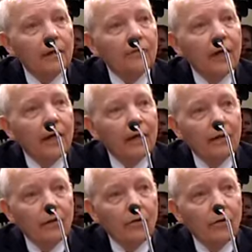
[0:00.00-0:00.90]
if I had it
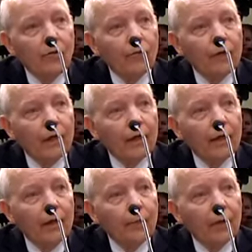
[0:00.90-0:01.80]
to do over again in
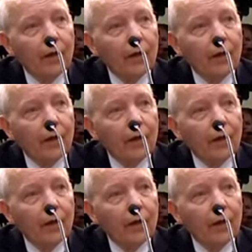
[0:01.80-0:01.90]
April,